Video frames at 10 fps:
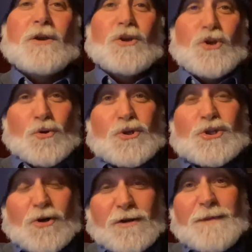You
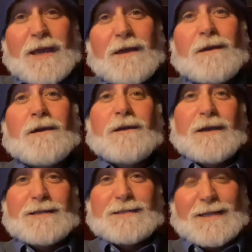Shook Me
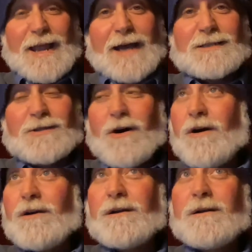is the next
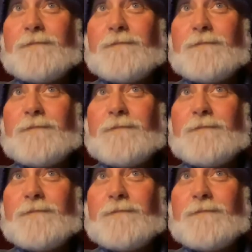song.